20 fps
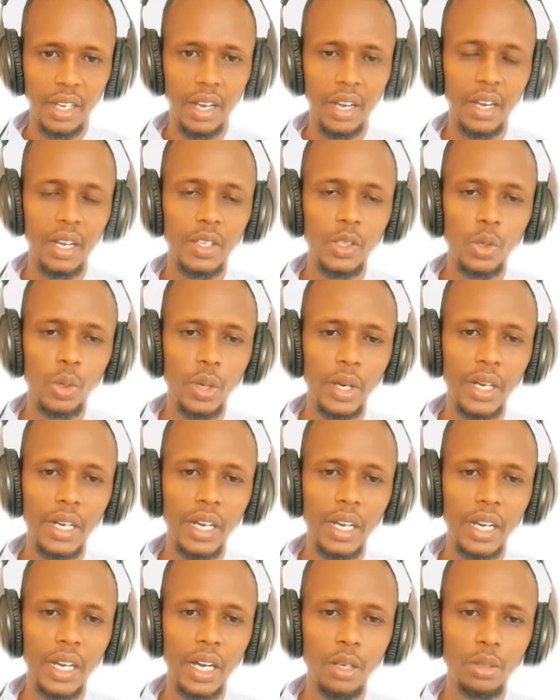you can
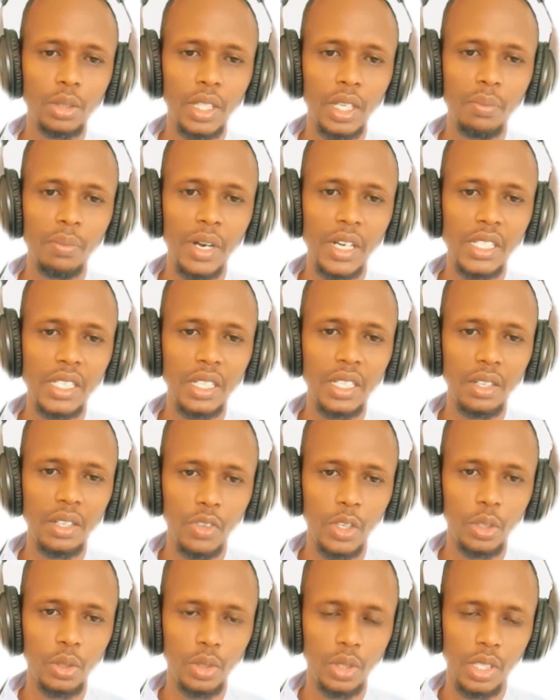account them as
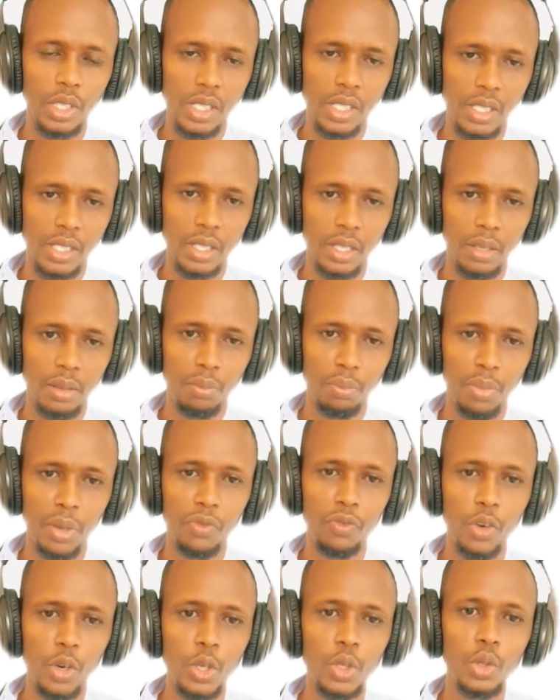inventories
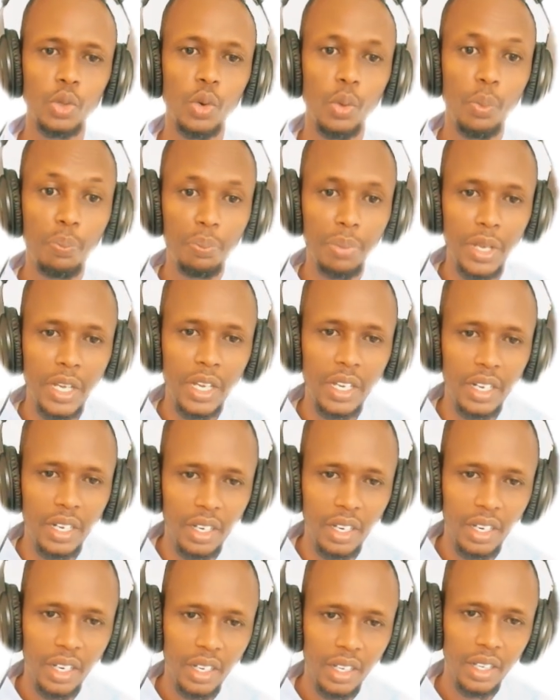before you
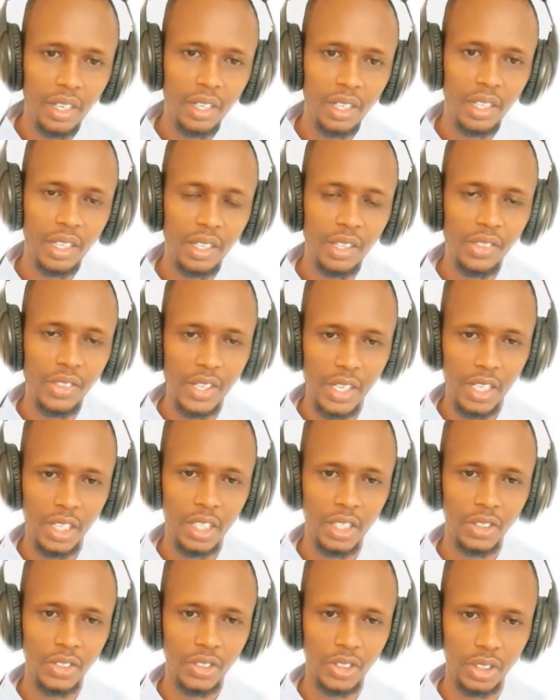bill the
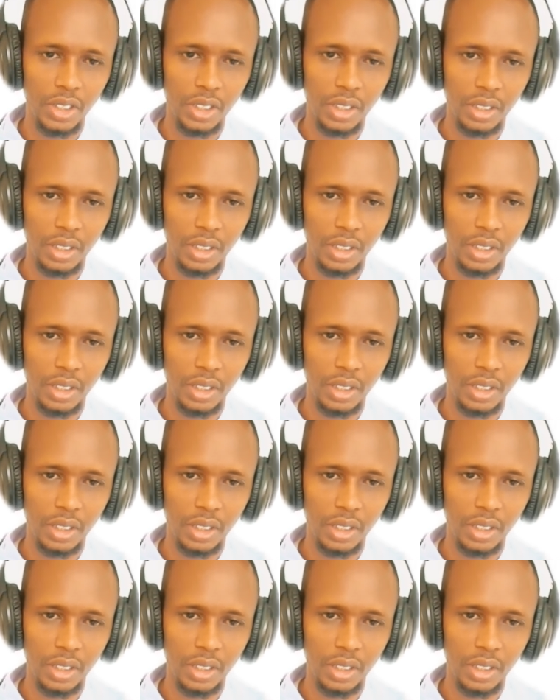entity.